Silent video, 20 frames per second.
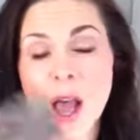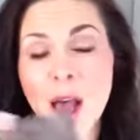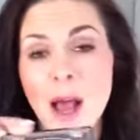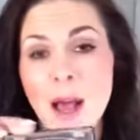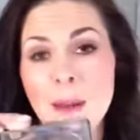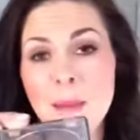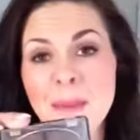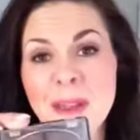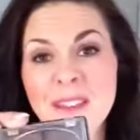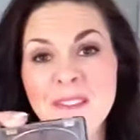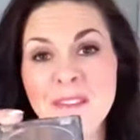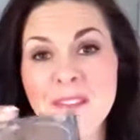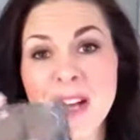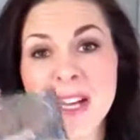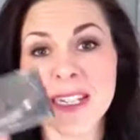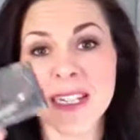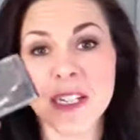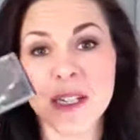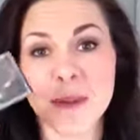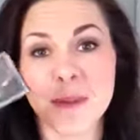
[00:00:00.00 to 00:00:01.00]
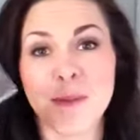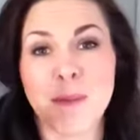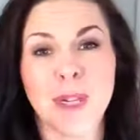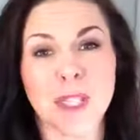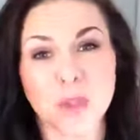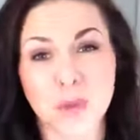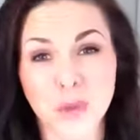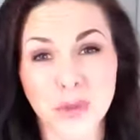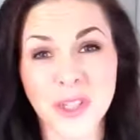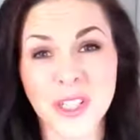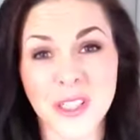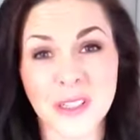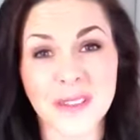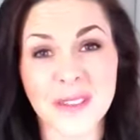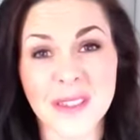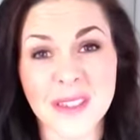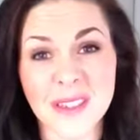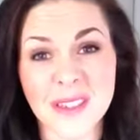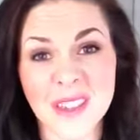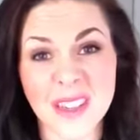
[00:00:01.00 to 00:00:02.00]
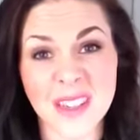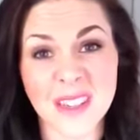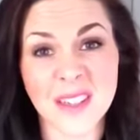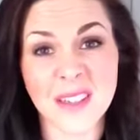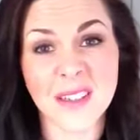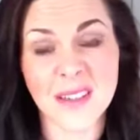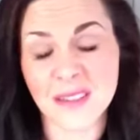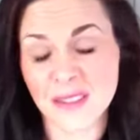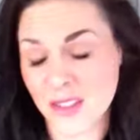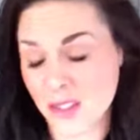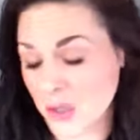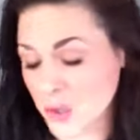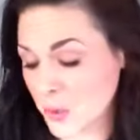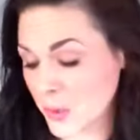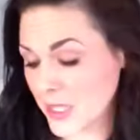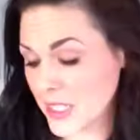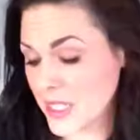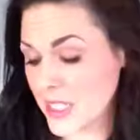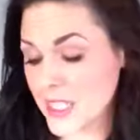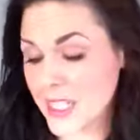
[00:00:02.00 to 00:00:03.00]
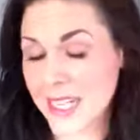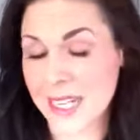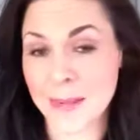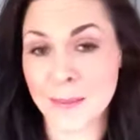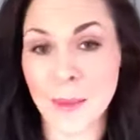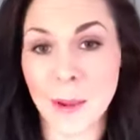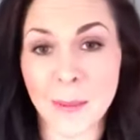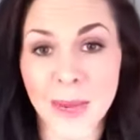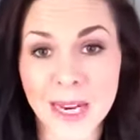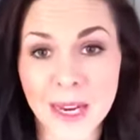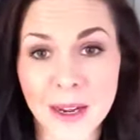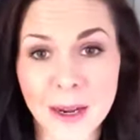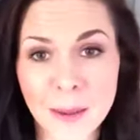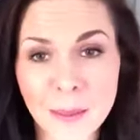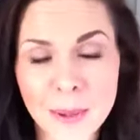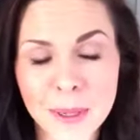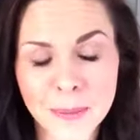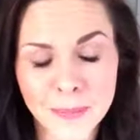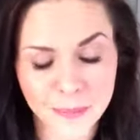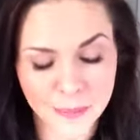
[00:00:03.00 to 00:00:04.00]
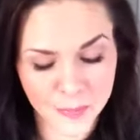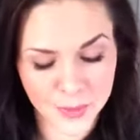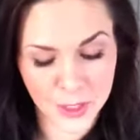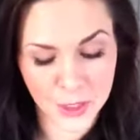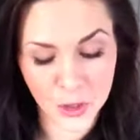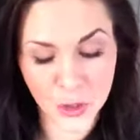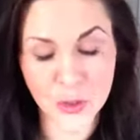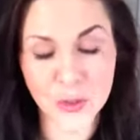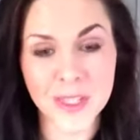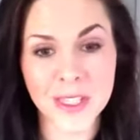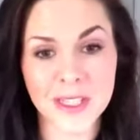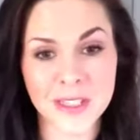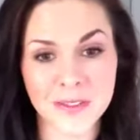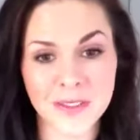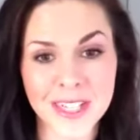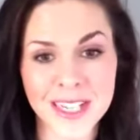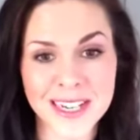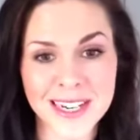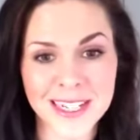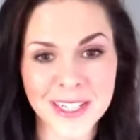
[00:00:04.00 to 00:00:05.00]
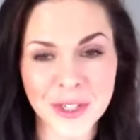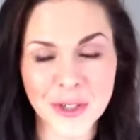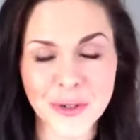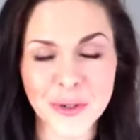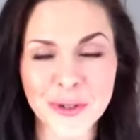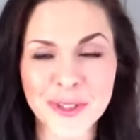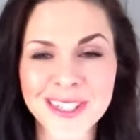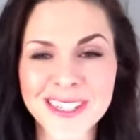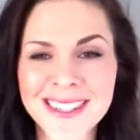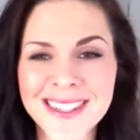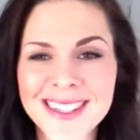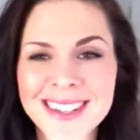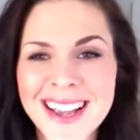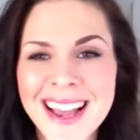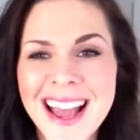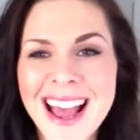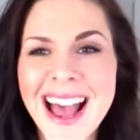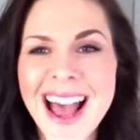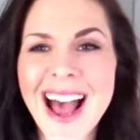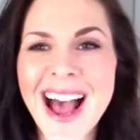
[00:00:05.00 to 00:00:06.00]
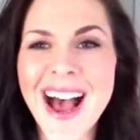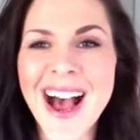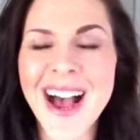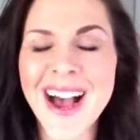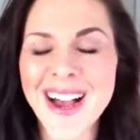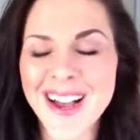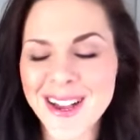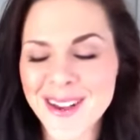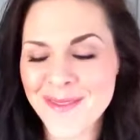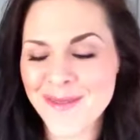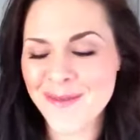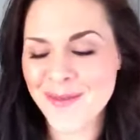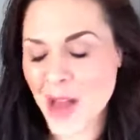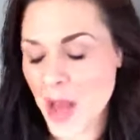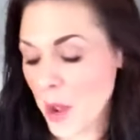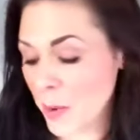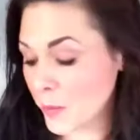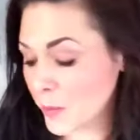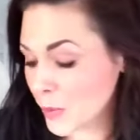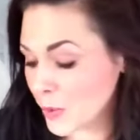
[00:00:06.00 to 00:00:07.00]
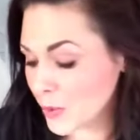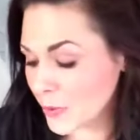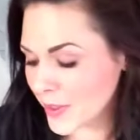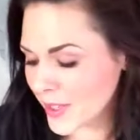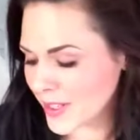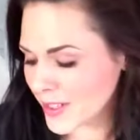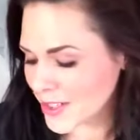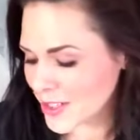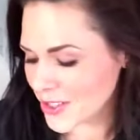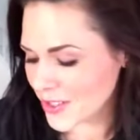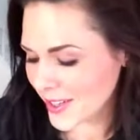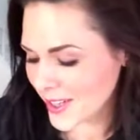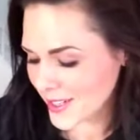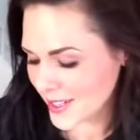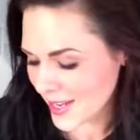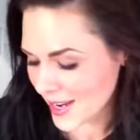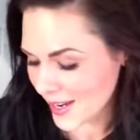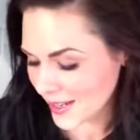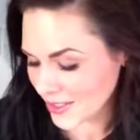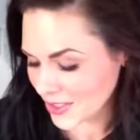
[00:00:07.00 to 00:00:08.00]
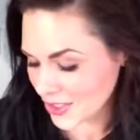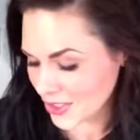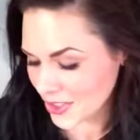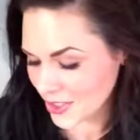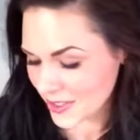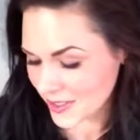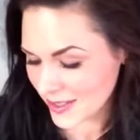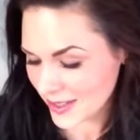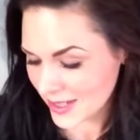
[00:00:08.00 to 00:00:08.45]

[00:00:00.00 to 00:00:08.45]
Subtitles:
In fact, my daughter uses this. She's always stealing my makeup. The joys of teenage daughters. You need a straight edge.